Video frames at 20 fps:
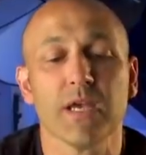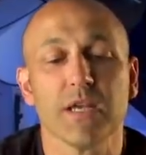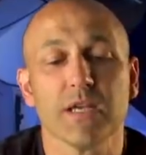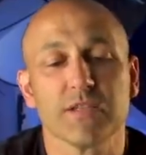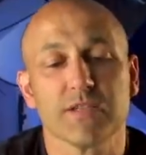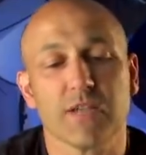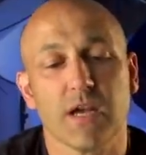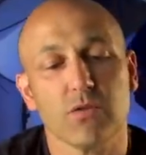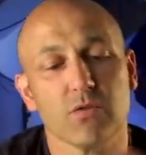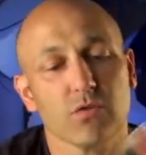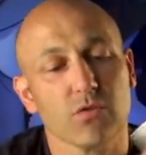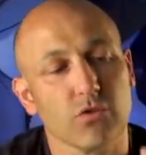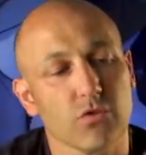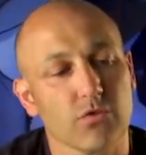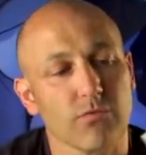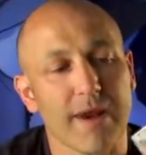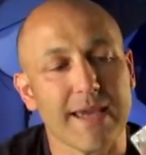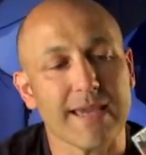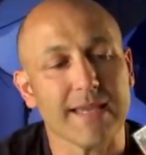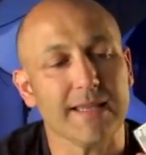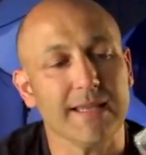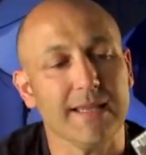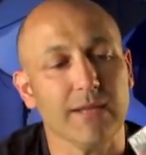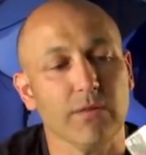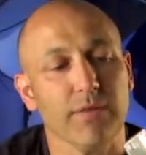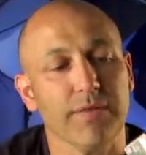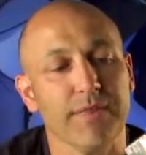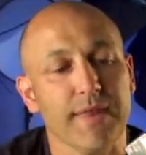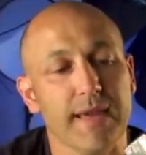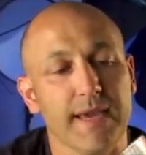So great
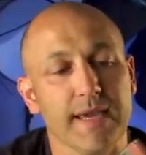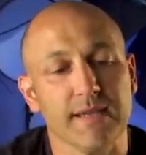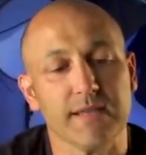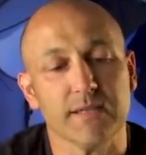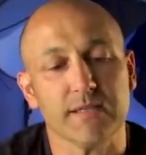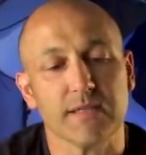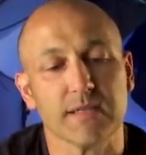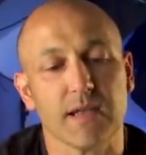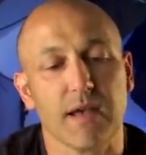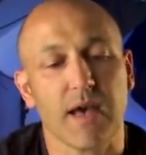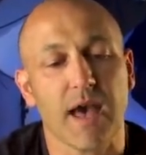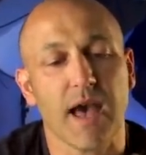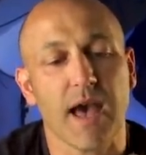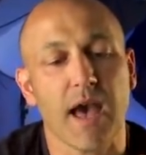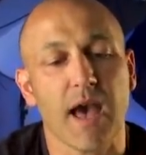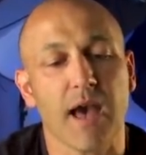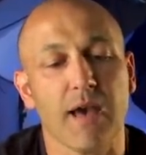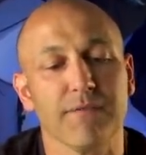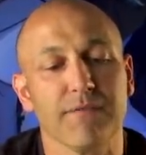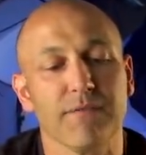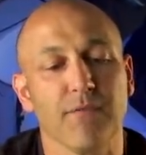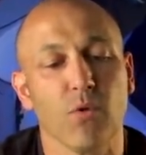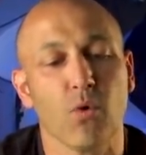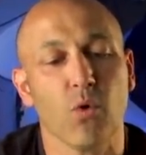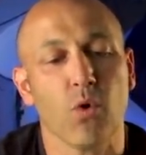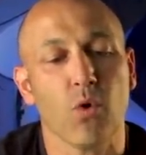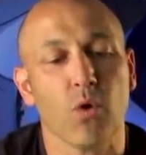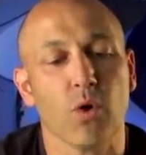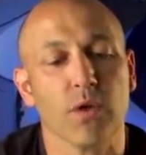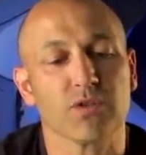little things
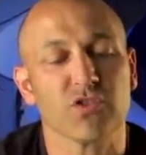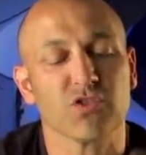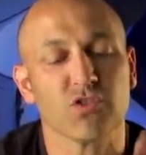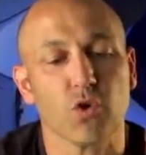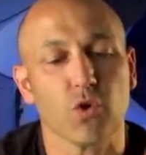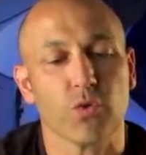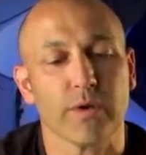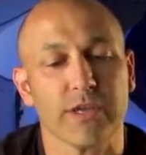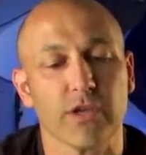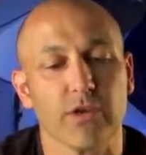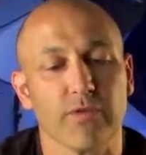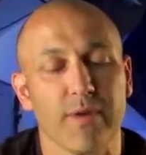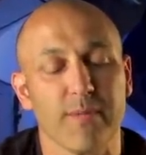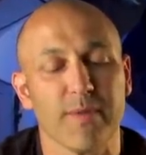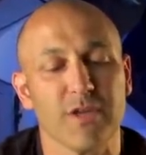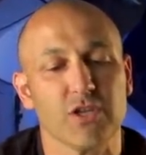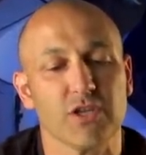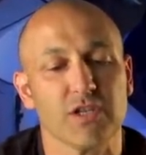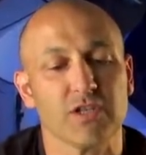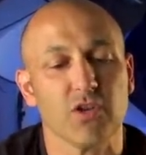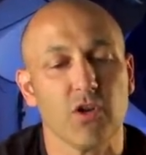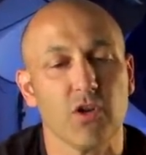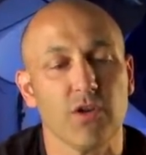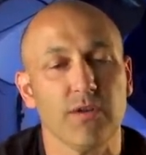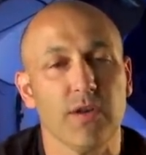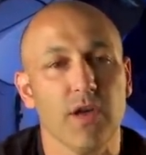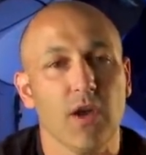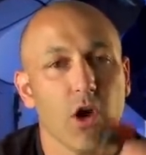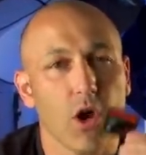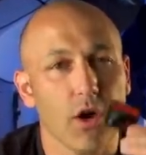for storing your images
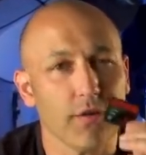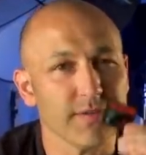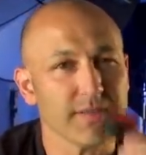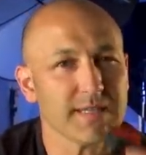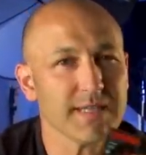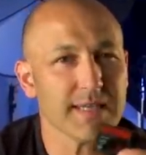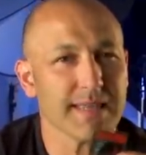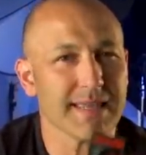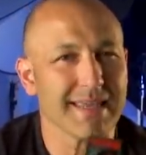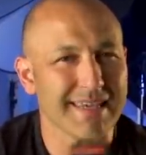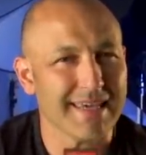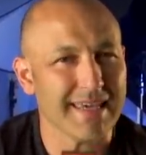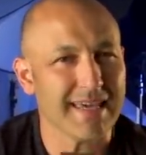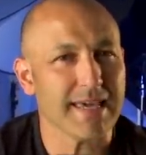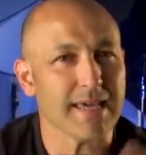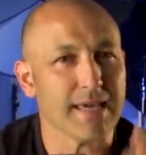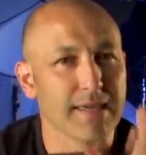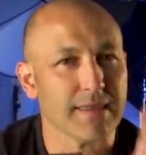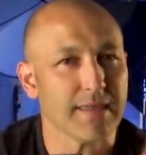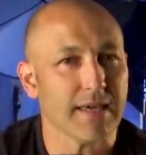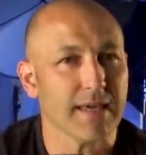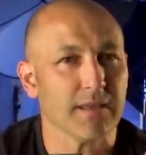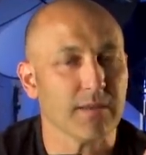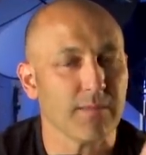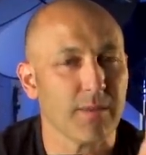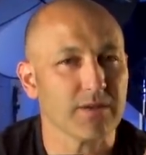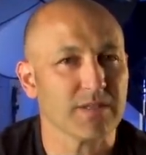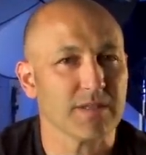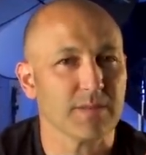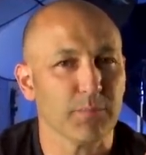on. Obviously the key thing, the
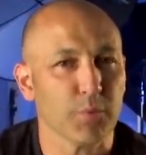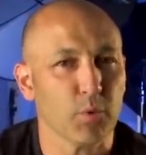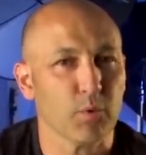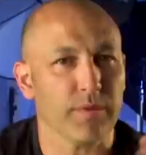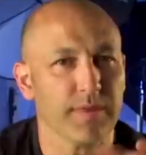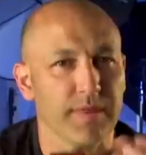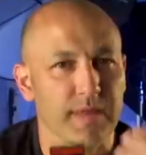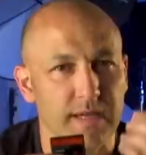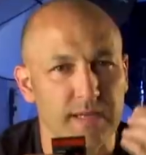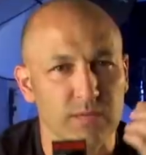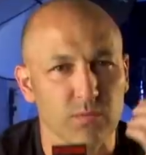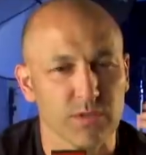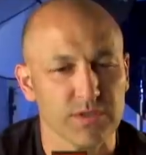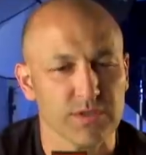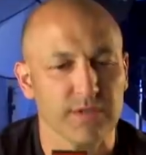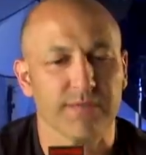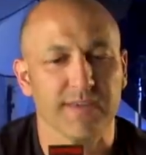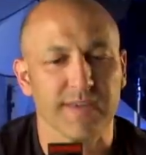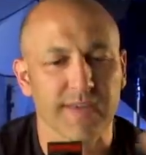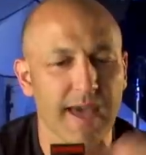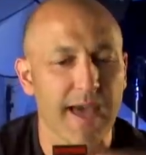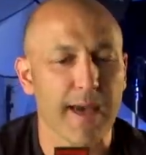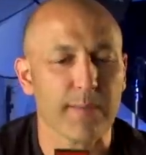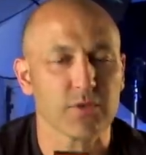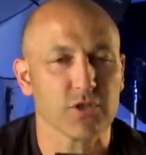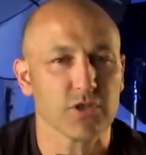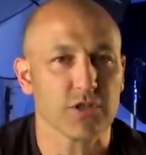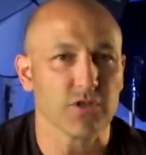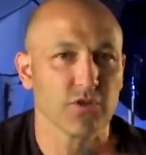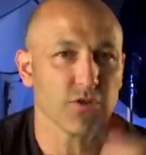most important thing, is once you've
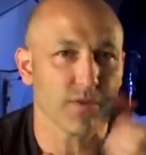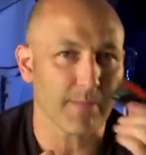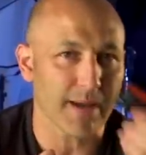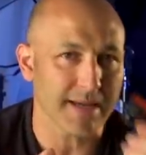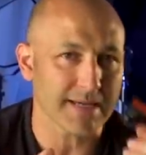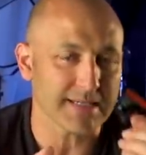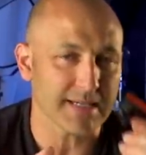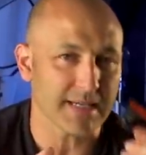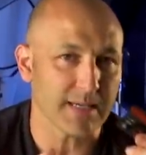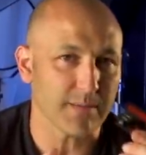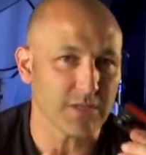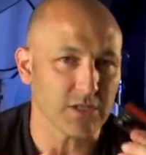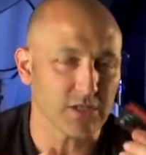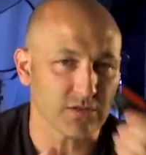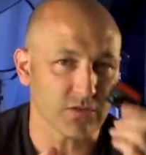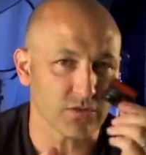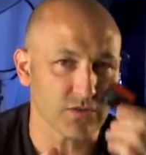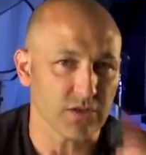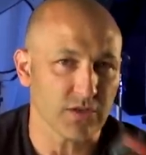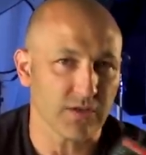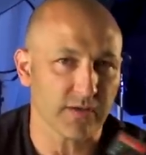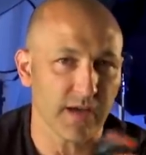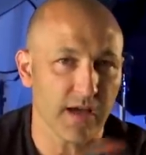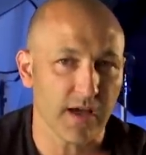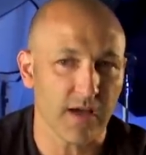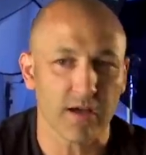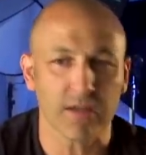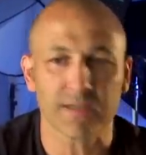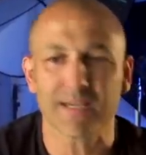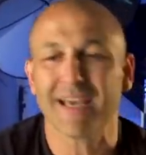captured your amazing images onto your
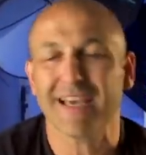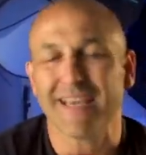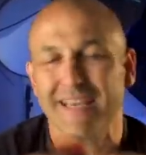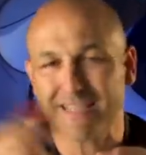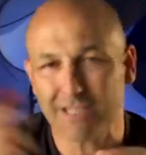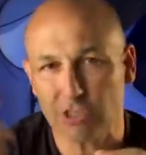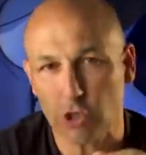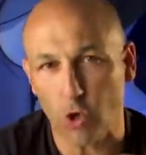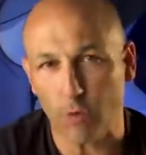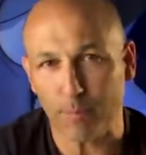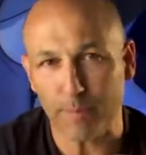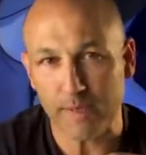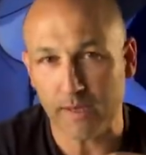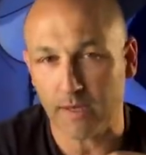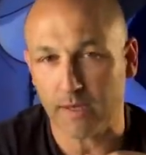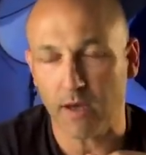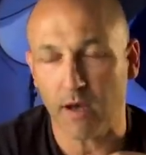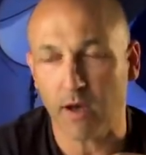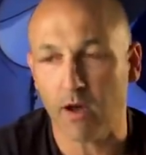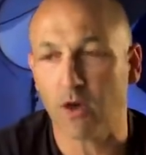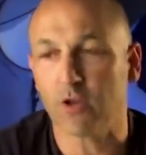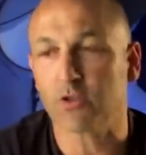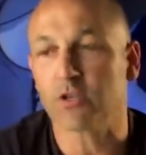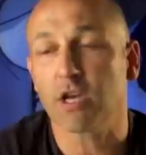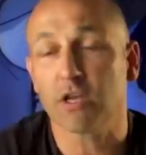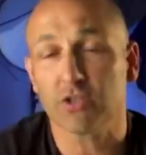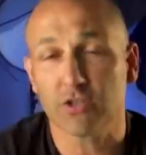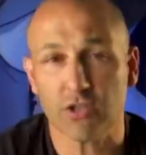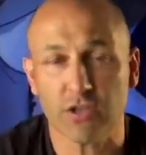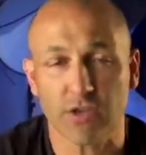card, is copy the card
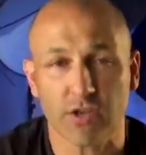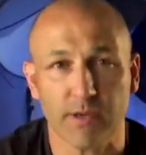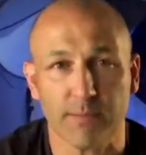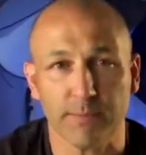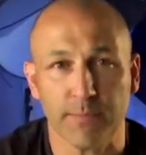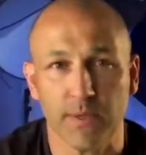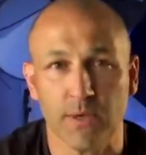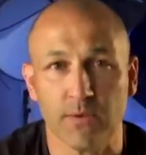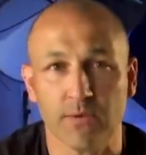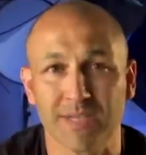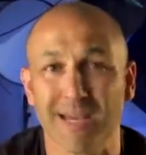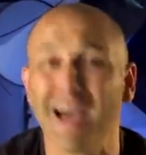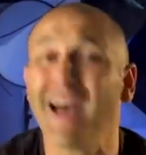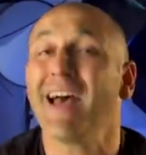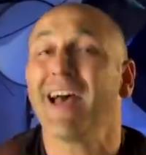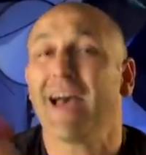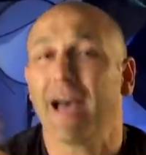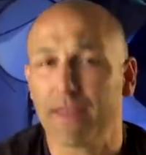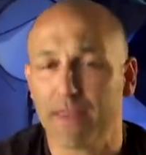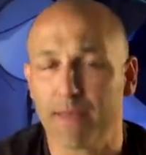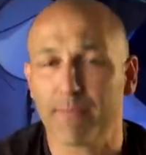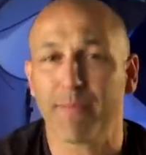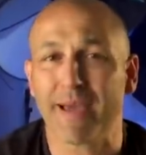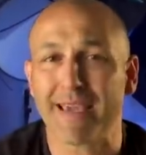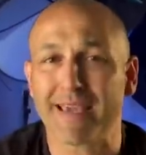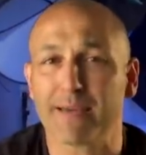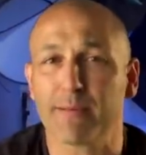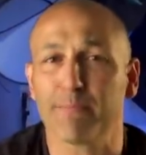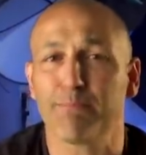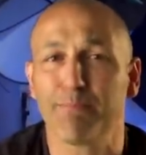to your computer and then
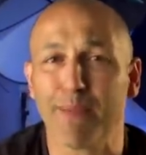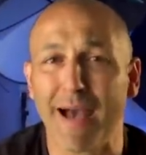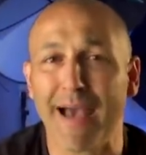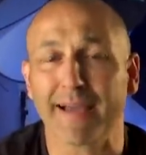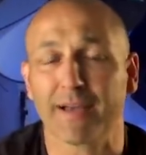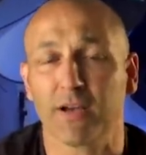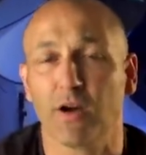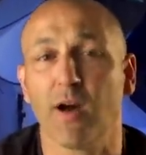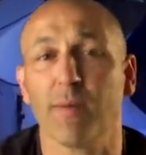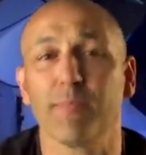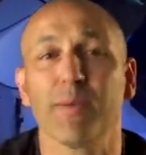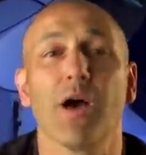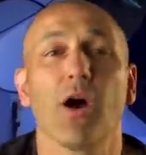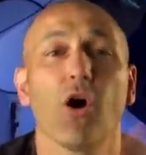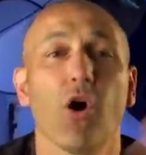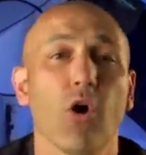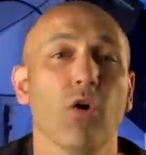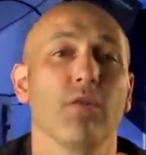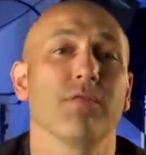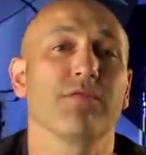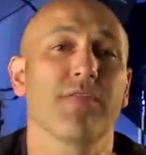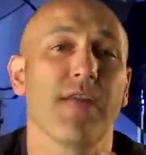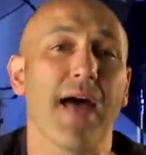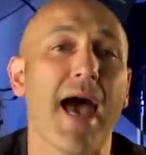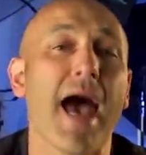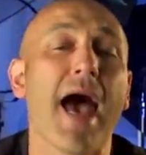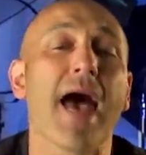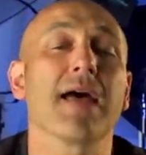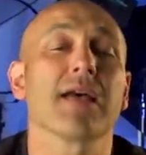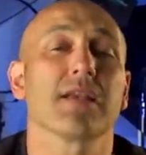make a backup of
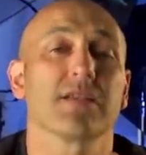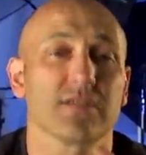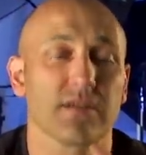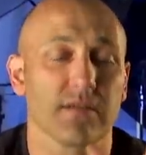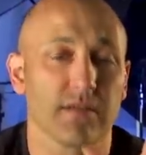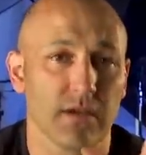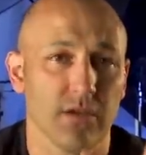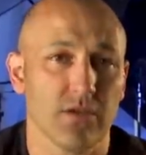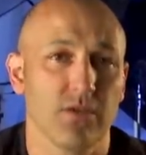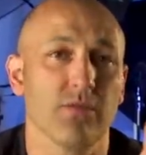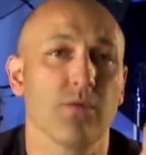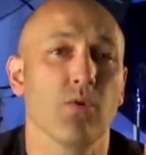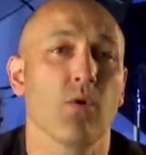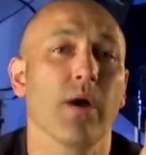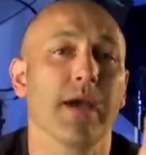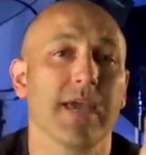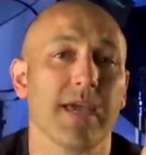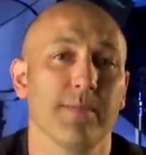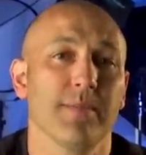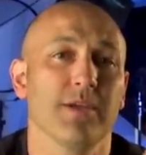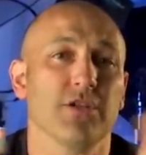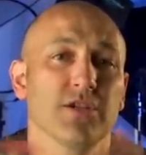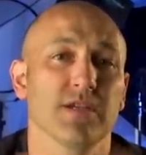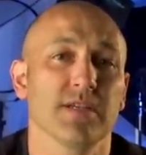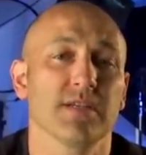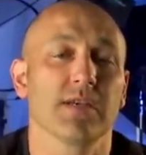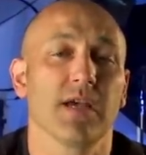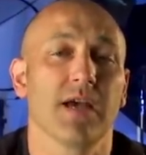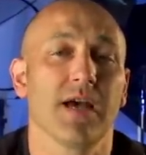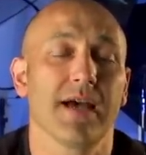that so that your
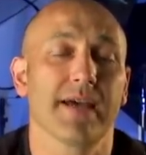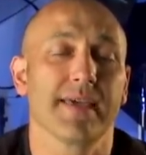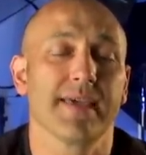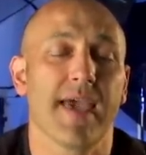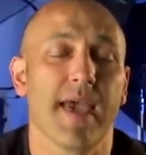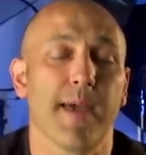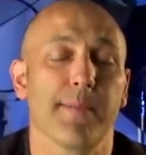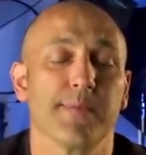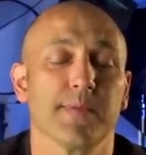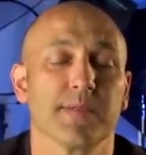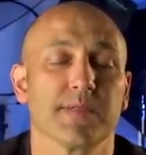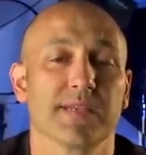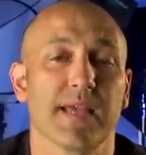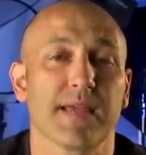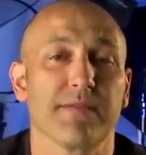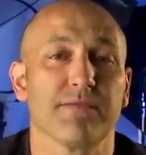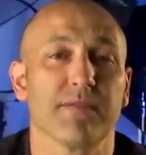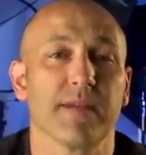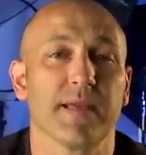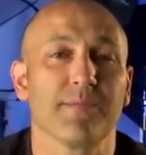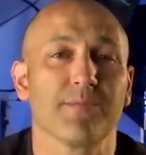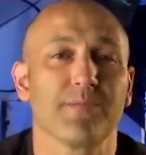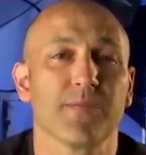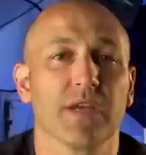images are kept safely.